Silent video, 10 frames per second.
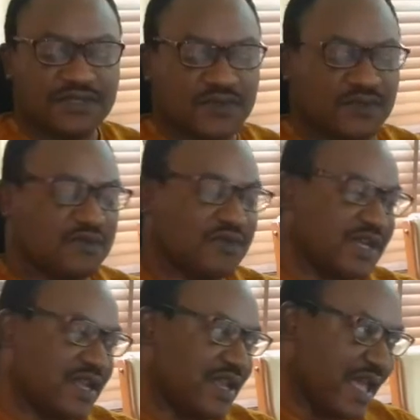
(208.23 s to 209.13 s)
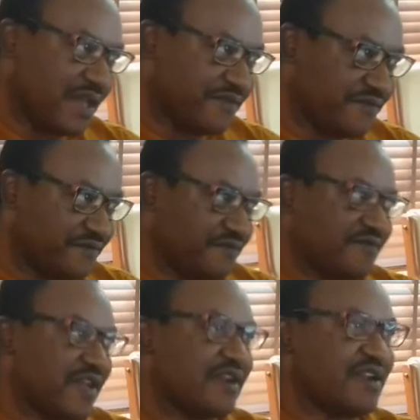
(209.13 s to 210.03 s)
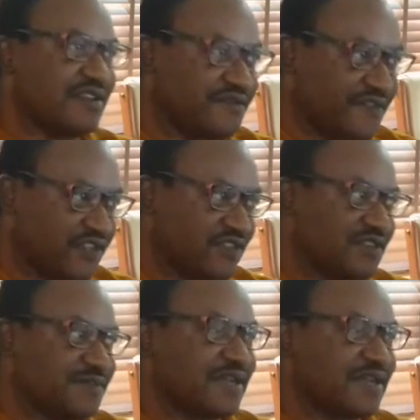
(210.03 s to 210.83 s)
So you can have viral infections,